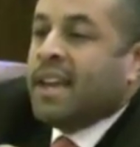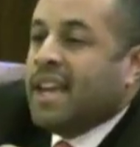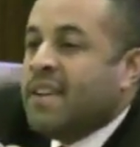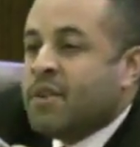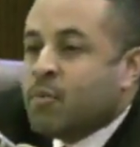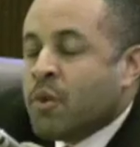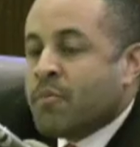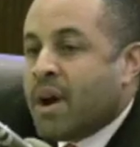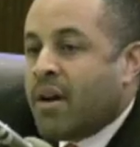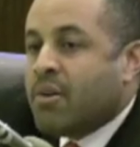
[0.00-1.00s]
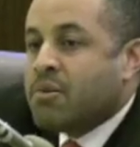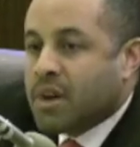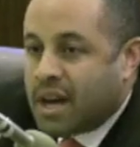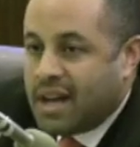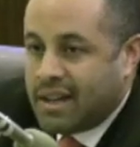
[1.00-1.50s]
Even with my
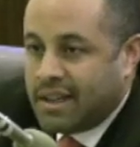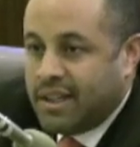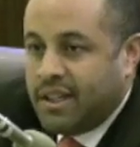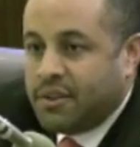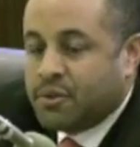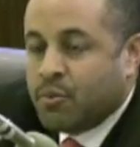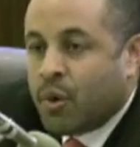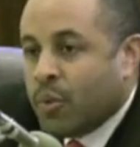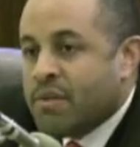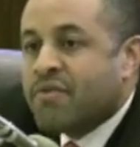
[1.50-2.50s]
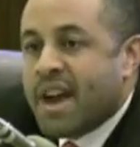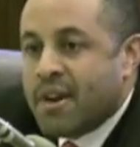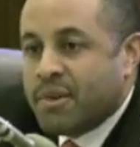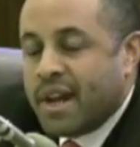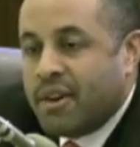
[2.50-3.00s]
own colleagues, what we
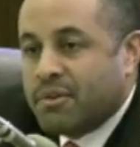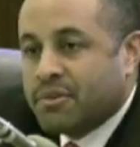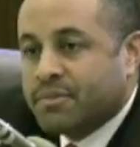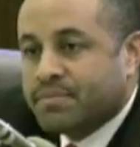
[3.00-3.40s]
found out,